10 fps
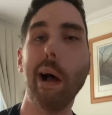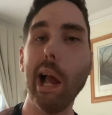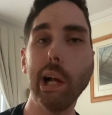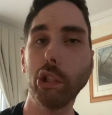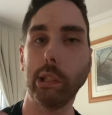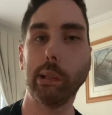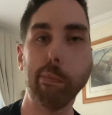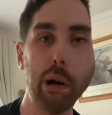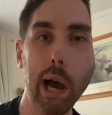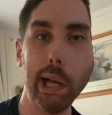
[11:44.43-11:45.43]
I actually
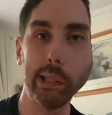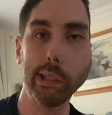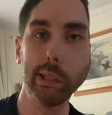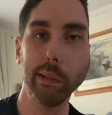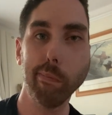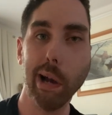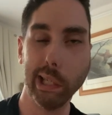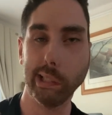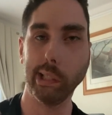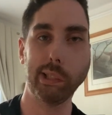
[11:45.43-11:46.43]
surprised my
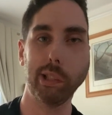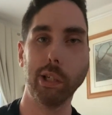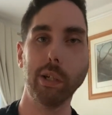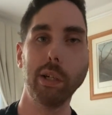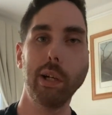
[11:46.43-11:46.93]
sister